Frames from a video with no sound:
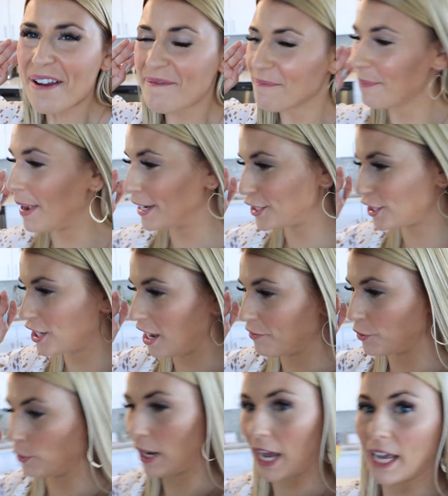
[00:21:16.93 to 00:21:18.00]
much
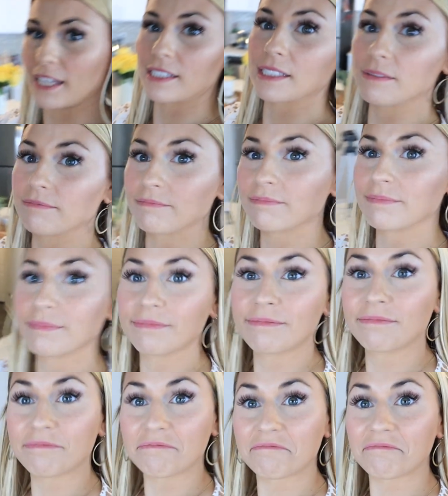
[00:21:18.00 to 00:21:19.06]
stuff, you guys.
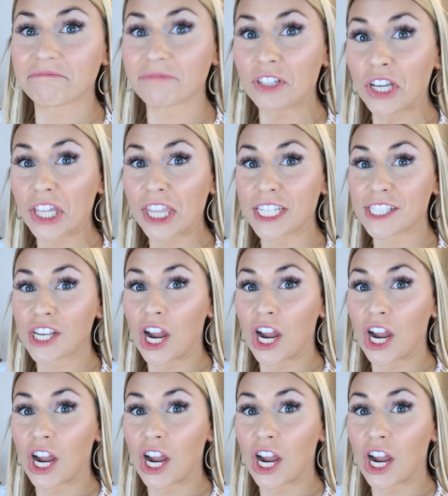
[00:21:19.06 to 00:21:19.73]
Look at this